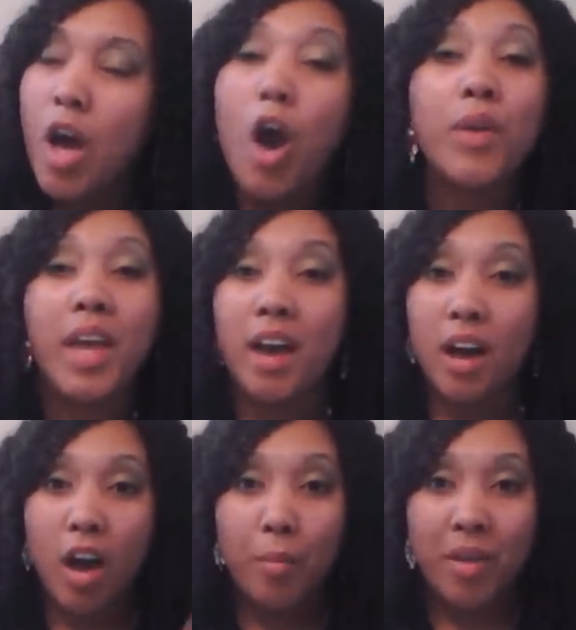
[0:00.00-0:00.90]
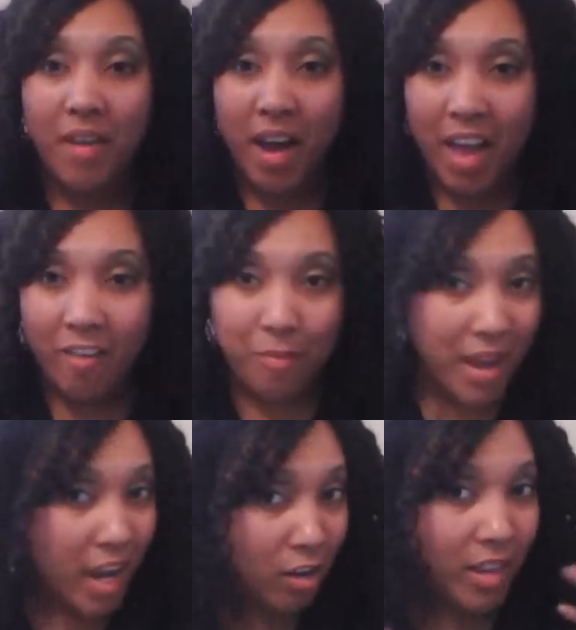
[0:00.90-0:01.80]
Oh yeah, um, if I have my
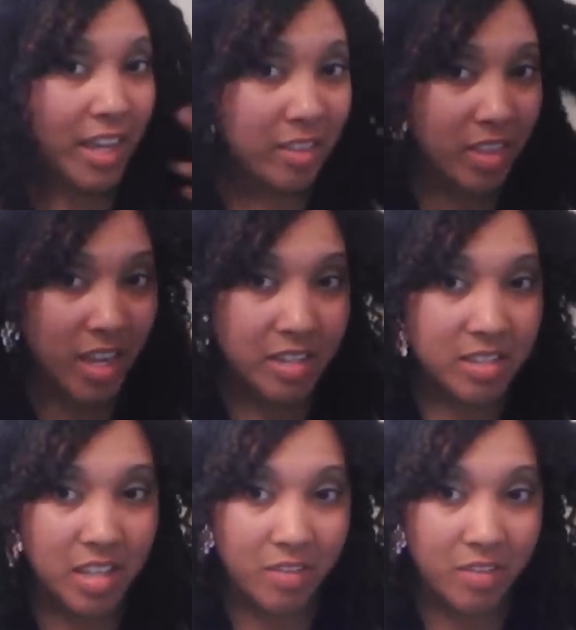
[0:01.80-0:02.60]
hair like this,